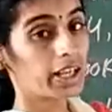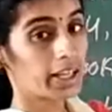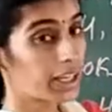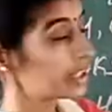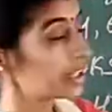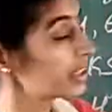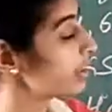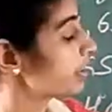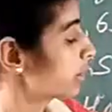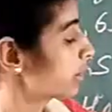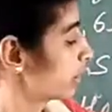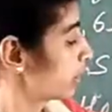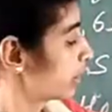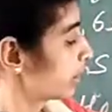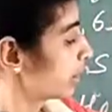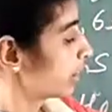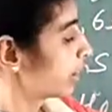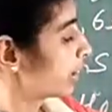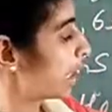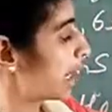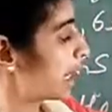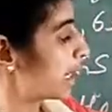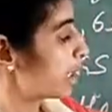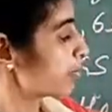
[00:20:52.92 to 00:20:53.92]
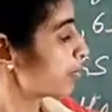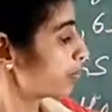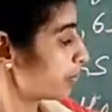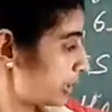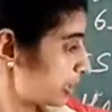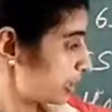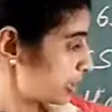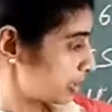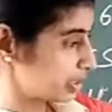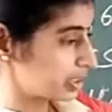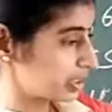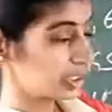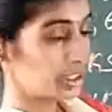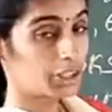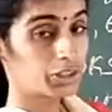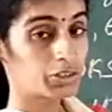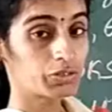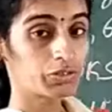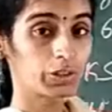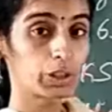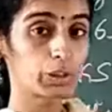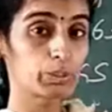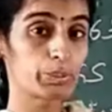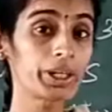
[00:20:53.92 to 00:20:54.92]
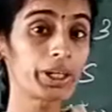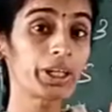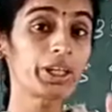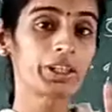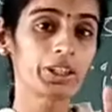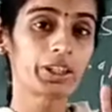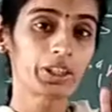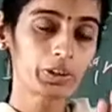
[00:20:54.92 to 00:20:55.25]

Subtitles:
9. 9 plus 3 it will be